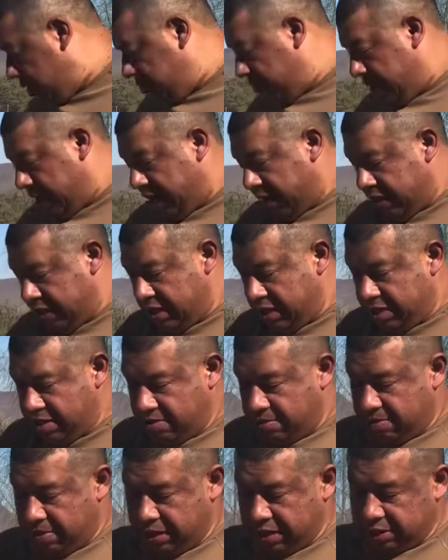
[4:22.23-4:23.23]
of my
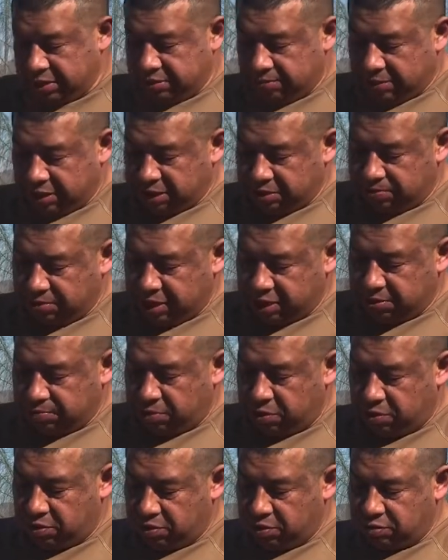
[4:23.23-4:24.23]
smudge
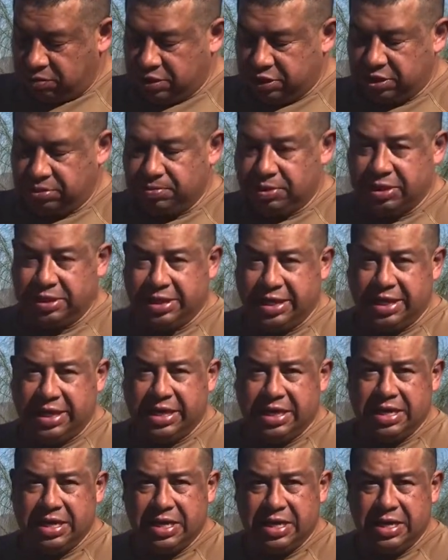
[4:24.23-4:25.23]
bowls, which is mesquite,
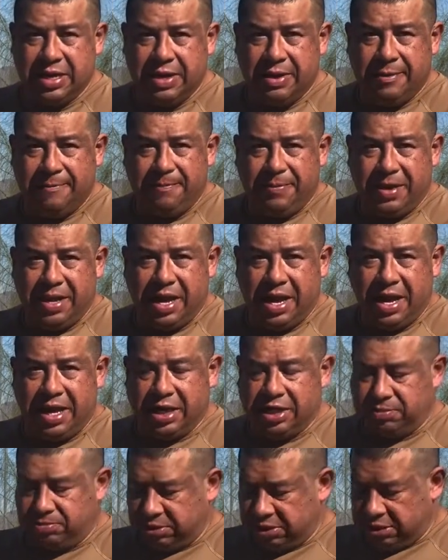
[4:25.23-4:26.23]
and
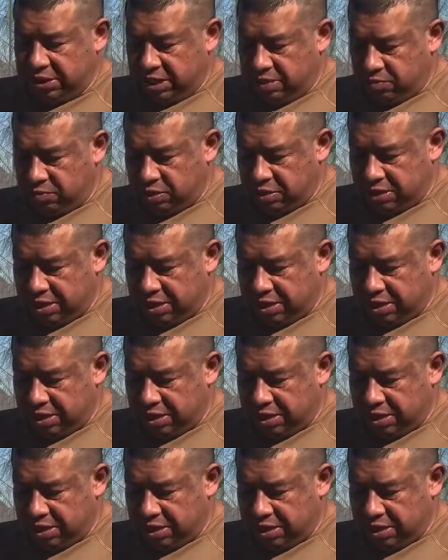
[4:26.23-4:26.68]
it's mesquite wood